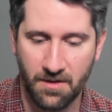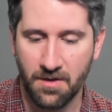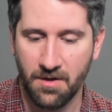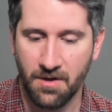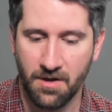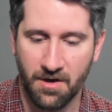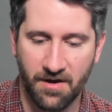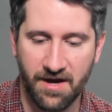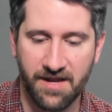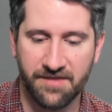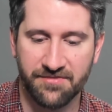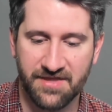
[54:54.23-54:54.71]

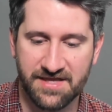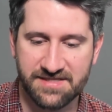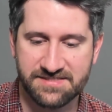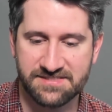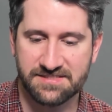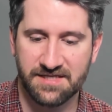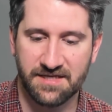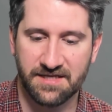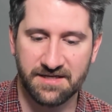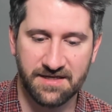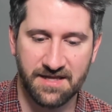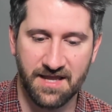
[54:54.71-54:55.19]
All right, that's
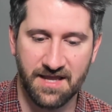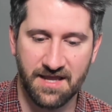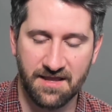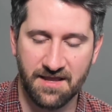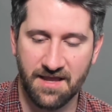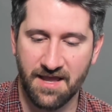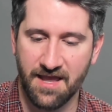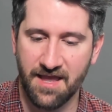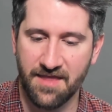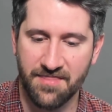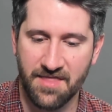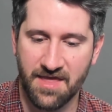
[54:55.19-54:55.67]
Sunday,
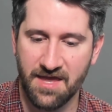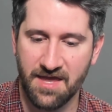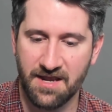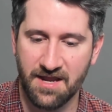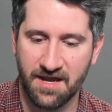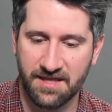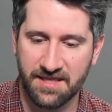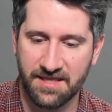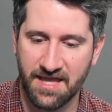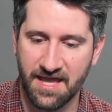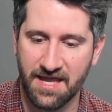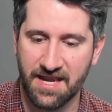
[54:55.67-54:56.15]
and then
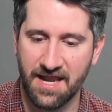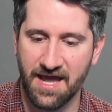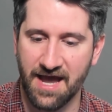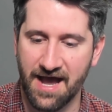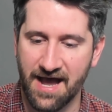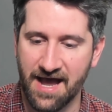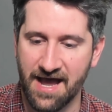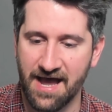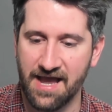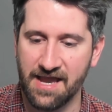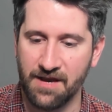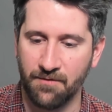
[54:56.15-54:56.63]
again,
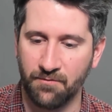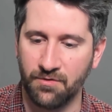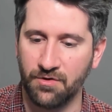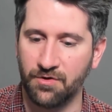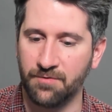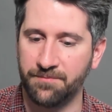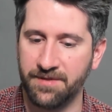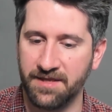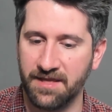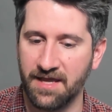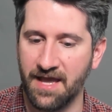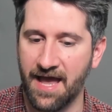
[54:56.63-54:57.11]
I will
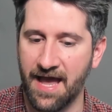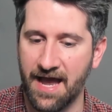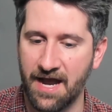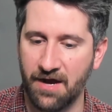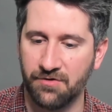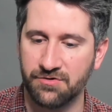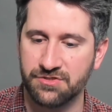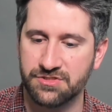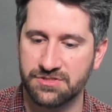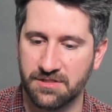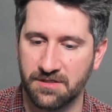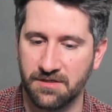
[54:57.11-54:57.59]
be
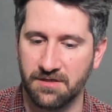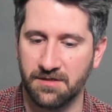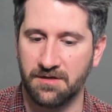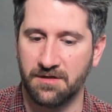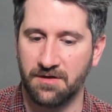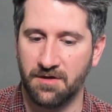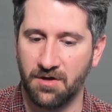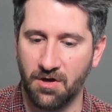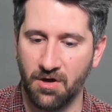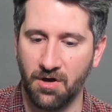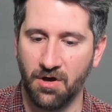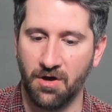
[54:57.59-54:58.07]
out
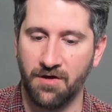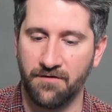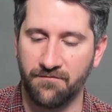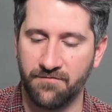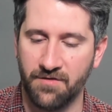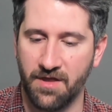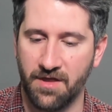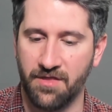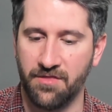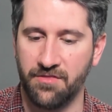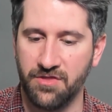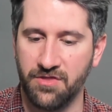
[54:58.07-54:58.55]
of
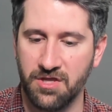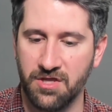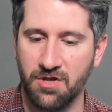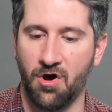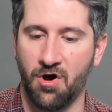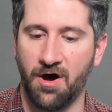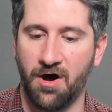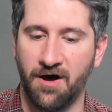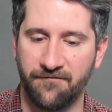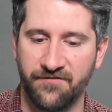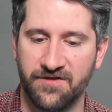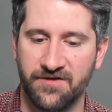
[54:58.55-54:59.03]
the
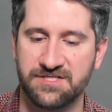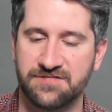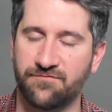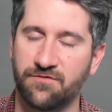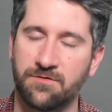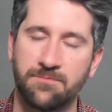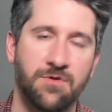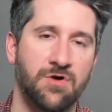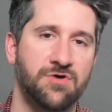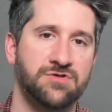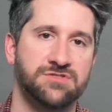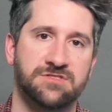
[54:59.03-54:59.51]
office
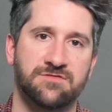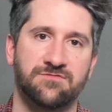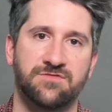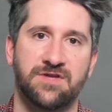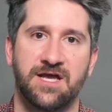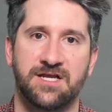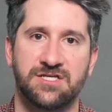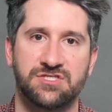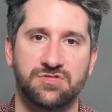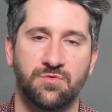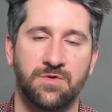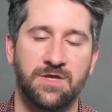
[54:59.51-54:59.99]
for most of
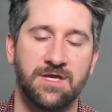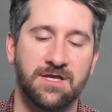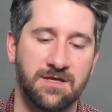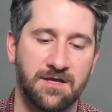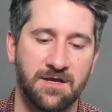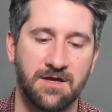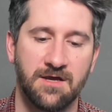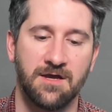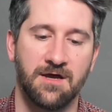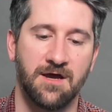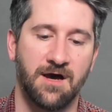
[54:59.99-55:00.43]
next week.